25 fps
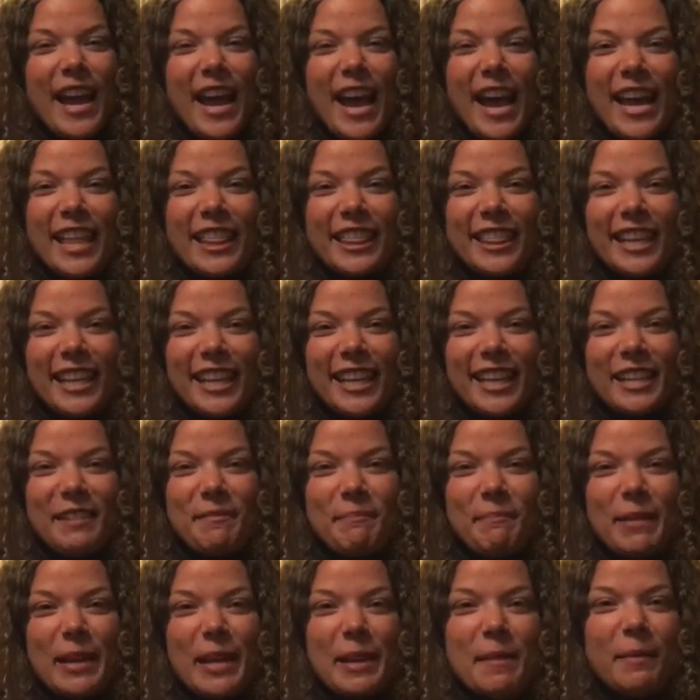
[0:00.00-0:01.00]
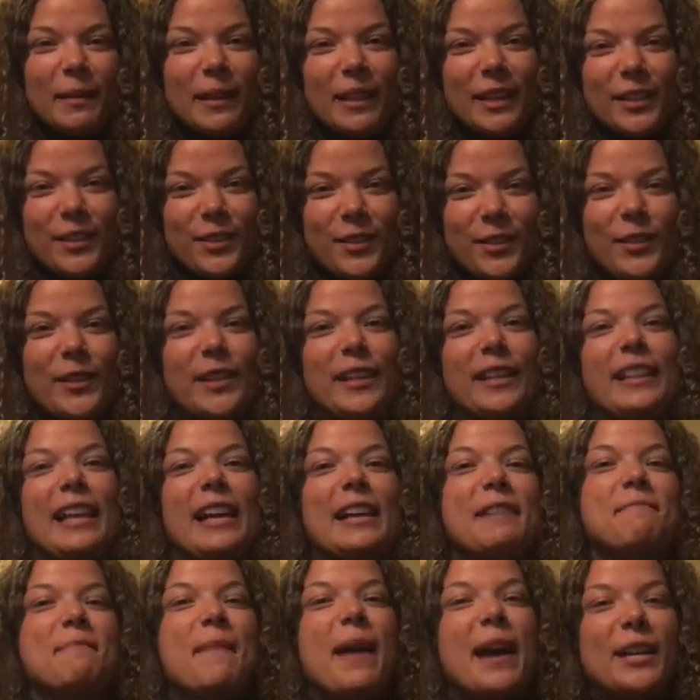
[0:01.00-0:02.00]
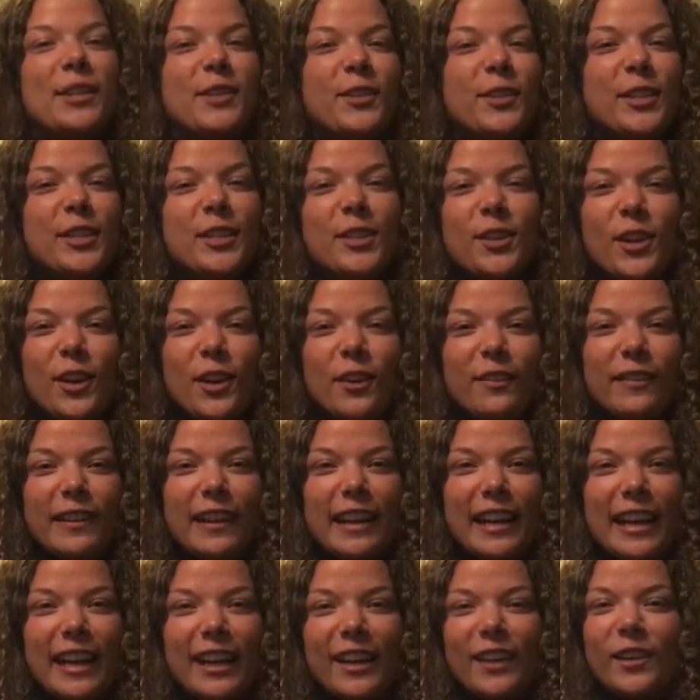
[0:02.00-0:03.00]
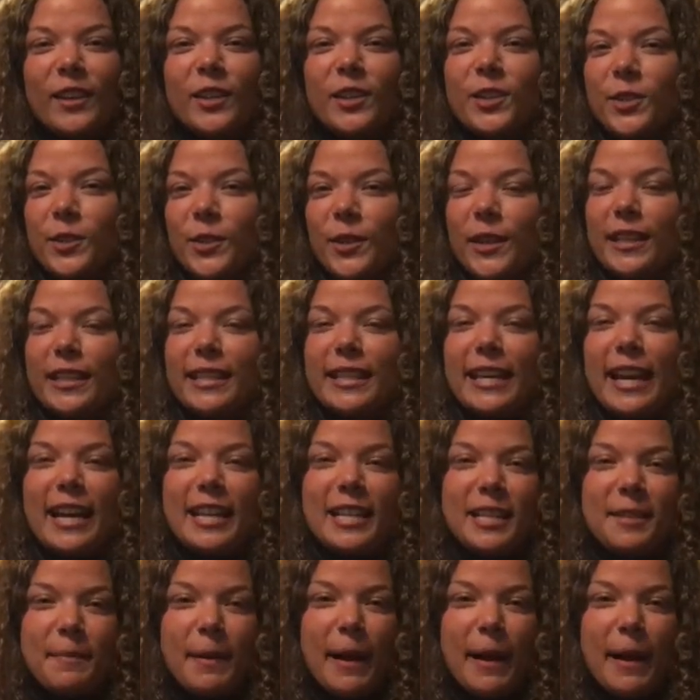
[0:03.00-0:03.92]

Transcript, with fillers: and then people are doing like mattress serving or doing dance